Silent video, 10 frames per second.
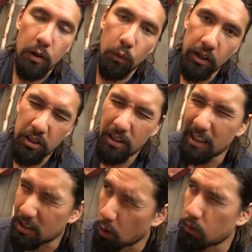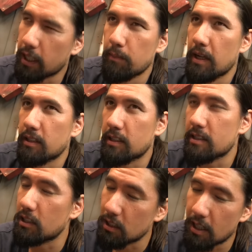which I don't recommend
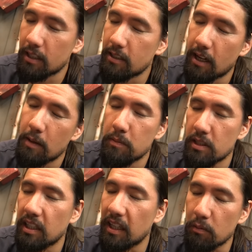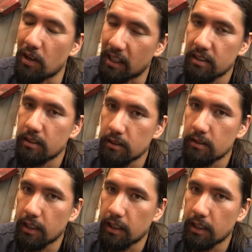because a lot of times they get wrecked.